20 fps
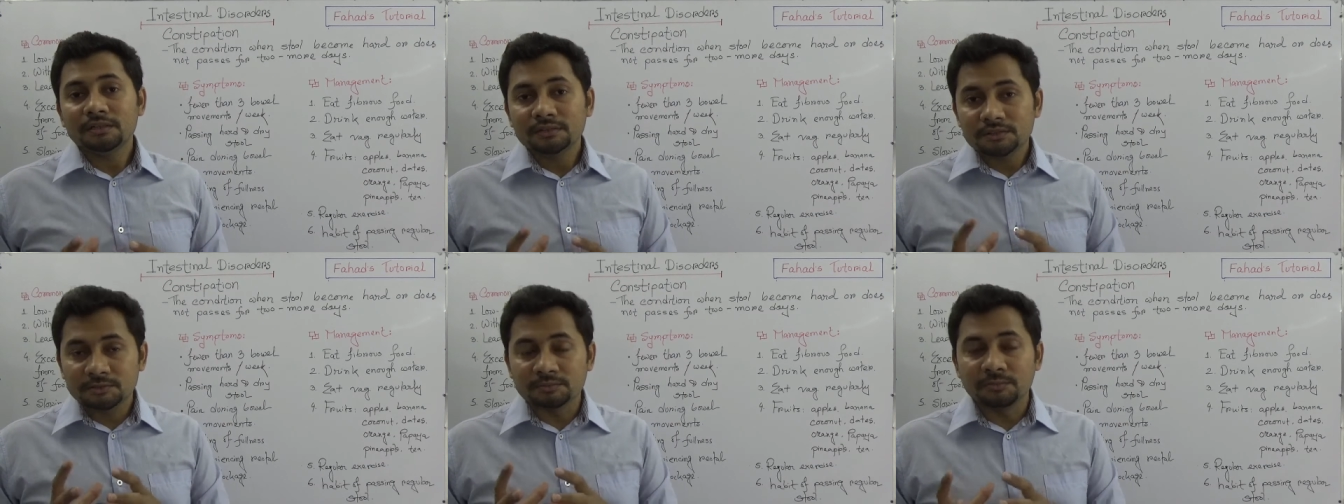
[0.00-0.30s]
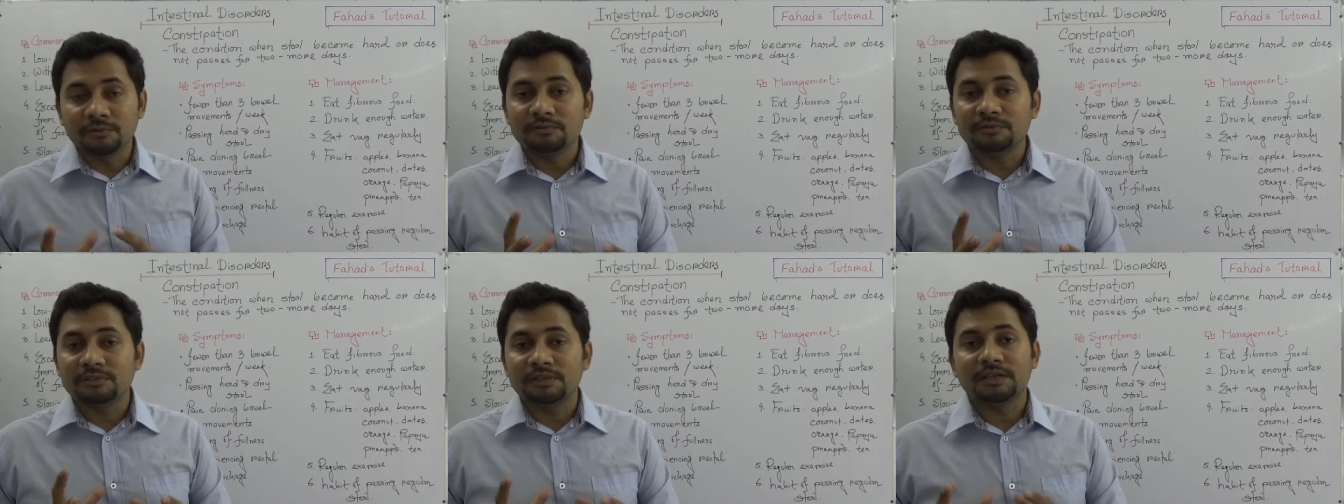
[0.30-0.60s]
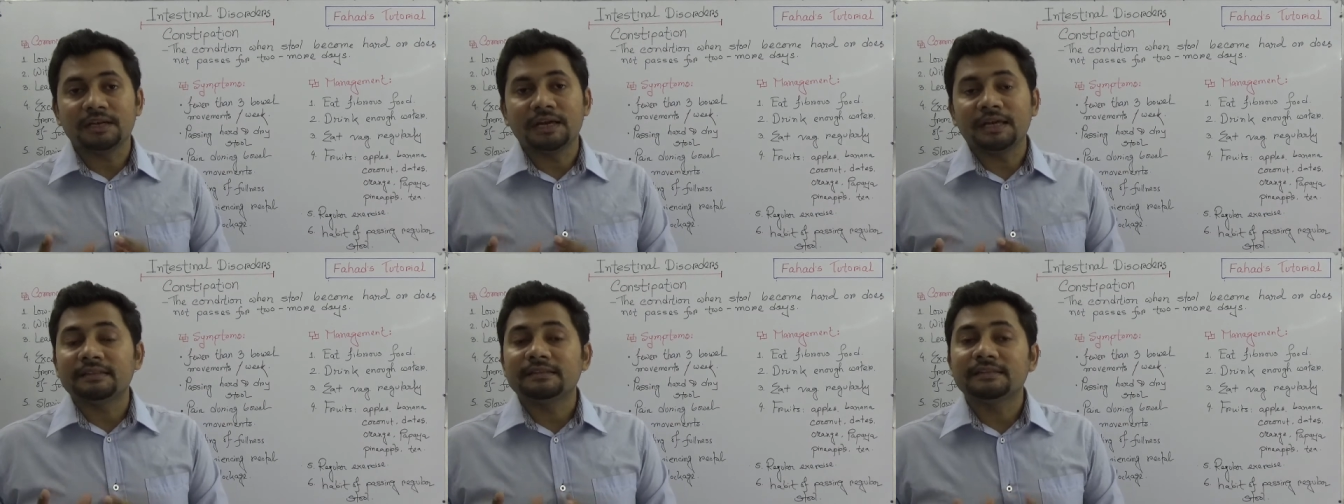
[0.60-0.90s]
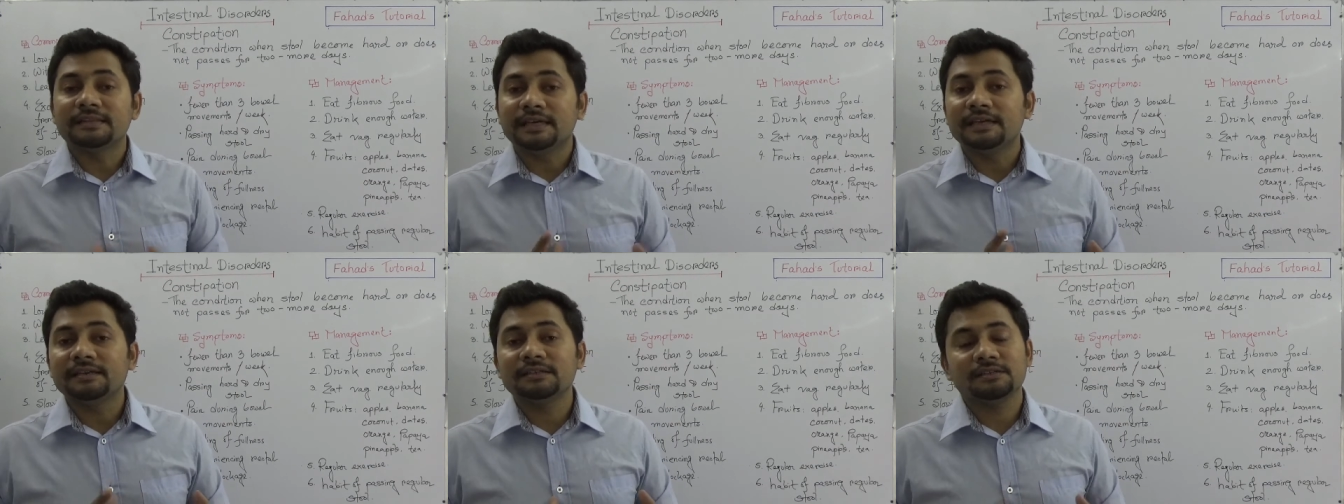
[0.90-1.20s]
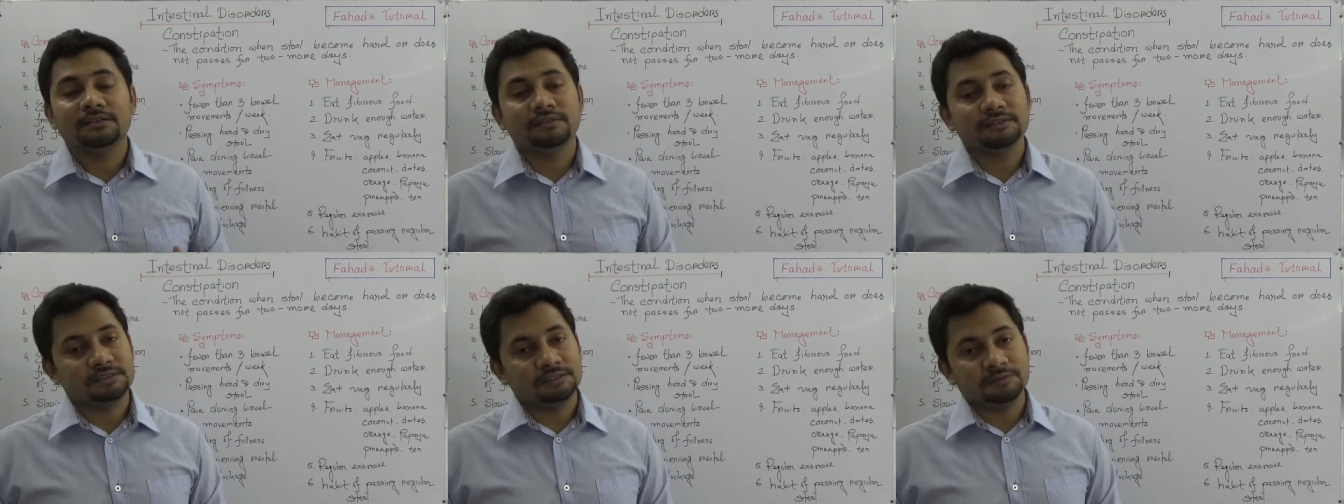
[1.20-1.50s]
smoother and then
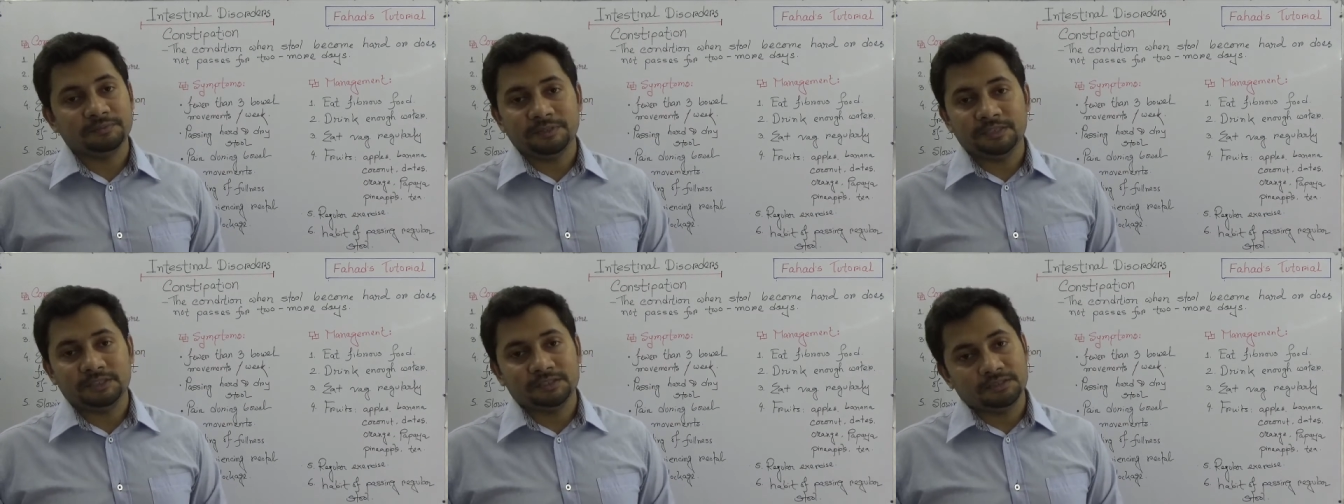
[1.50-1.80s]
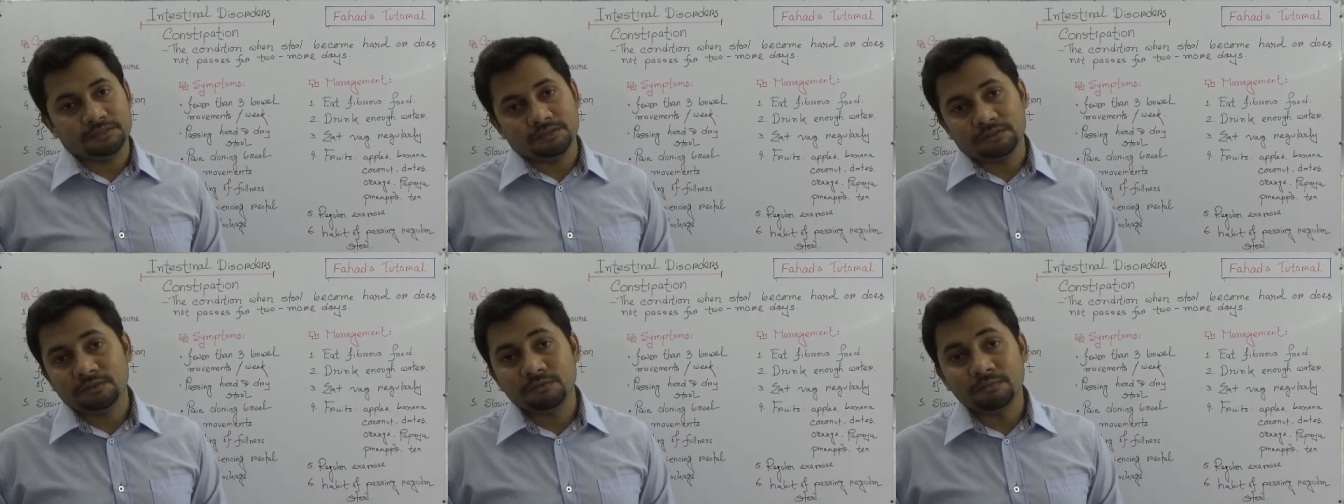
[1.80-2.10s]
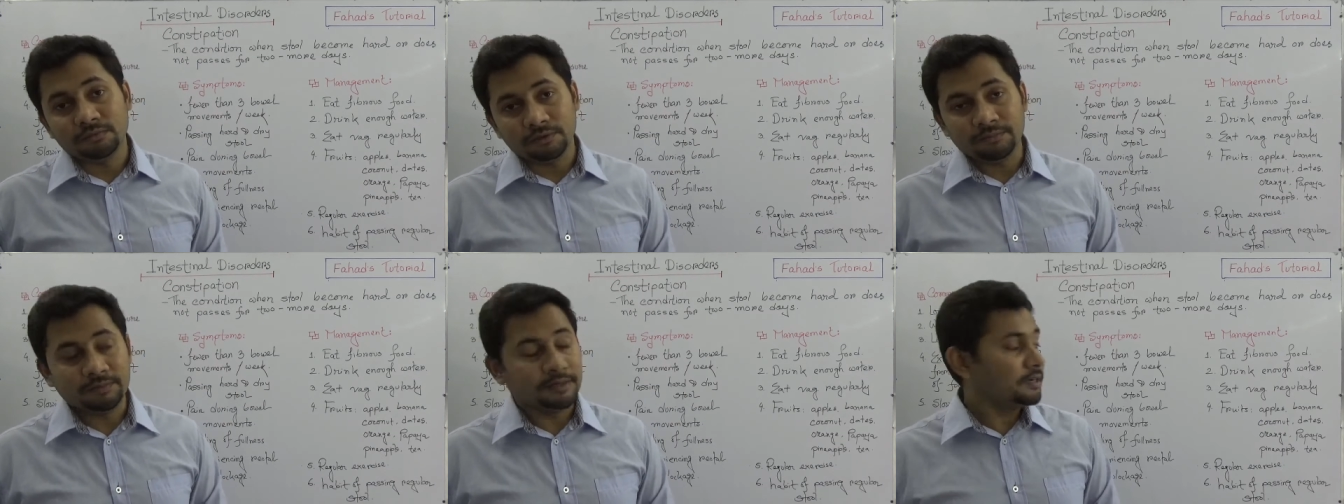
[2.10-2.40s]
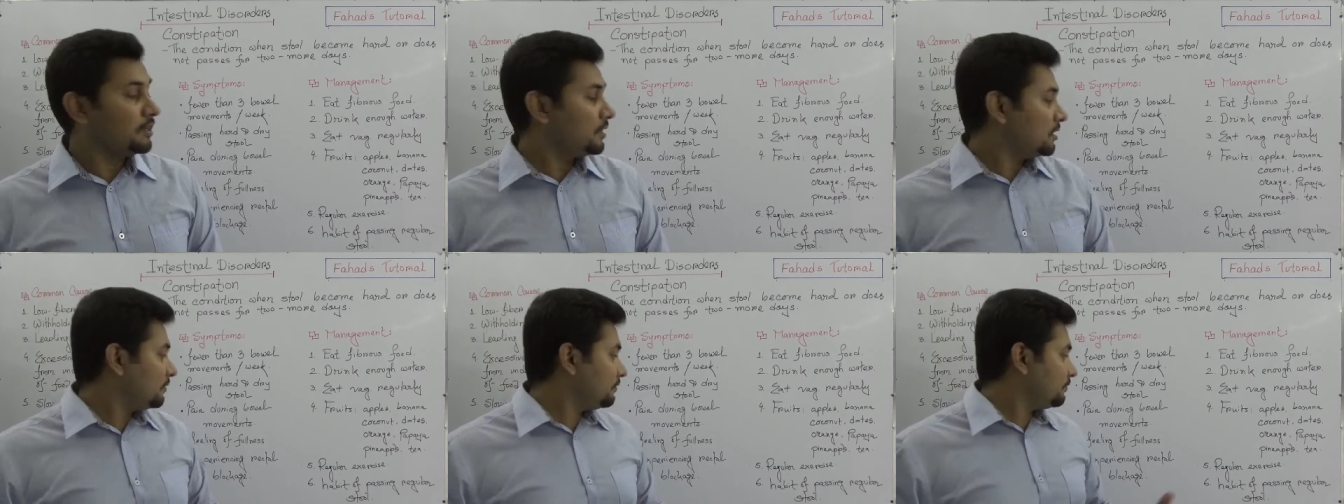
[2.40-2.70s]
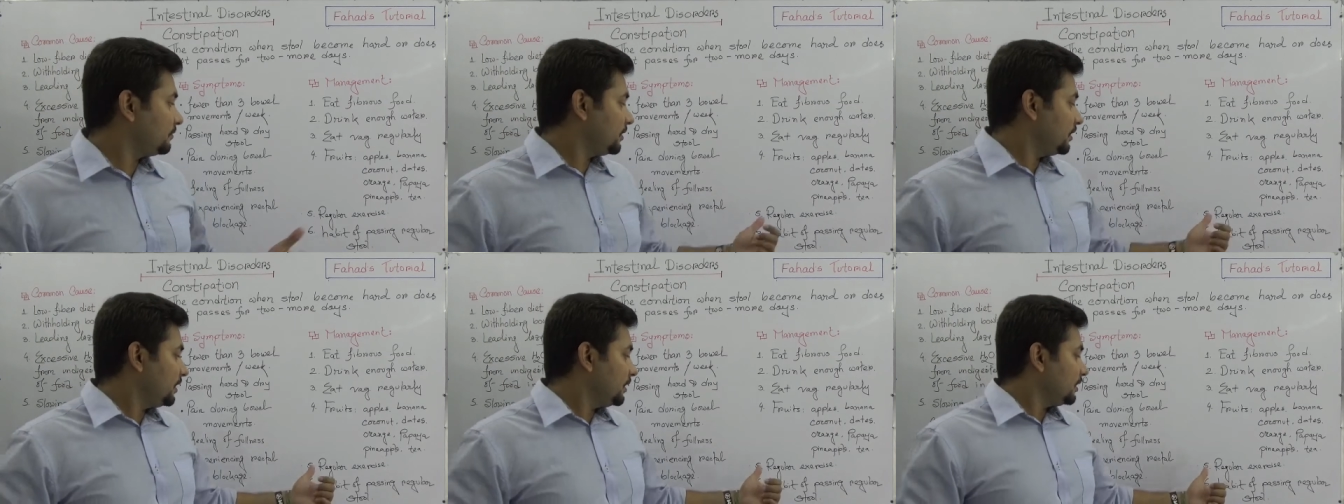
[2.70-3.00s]
constipation will be gone
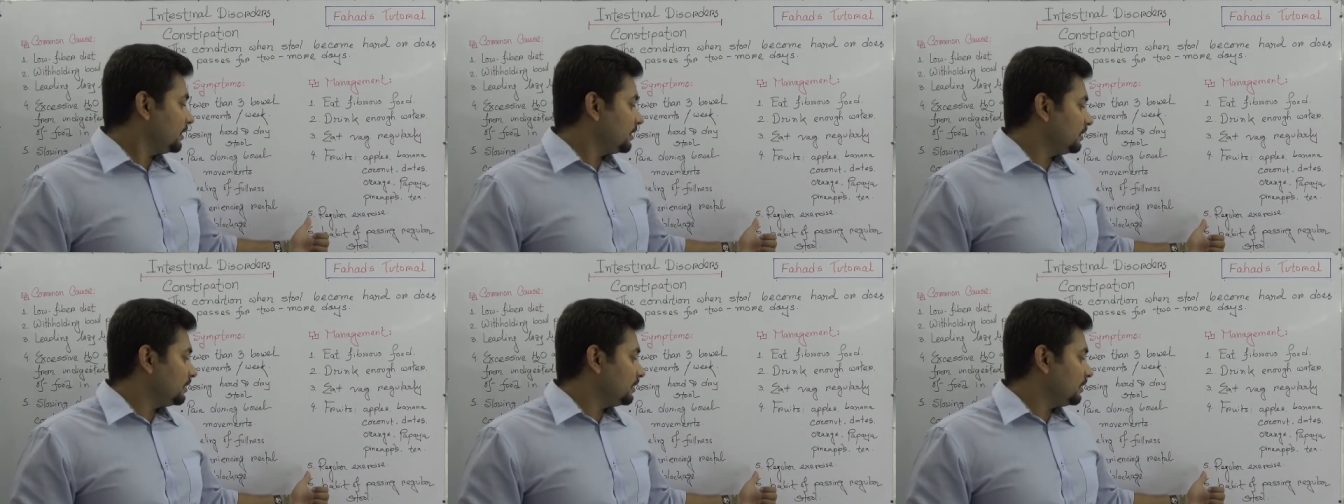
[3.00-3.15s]
off.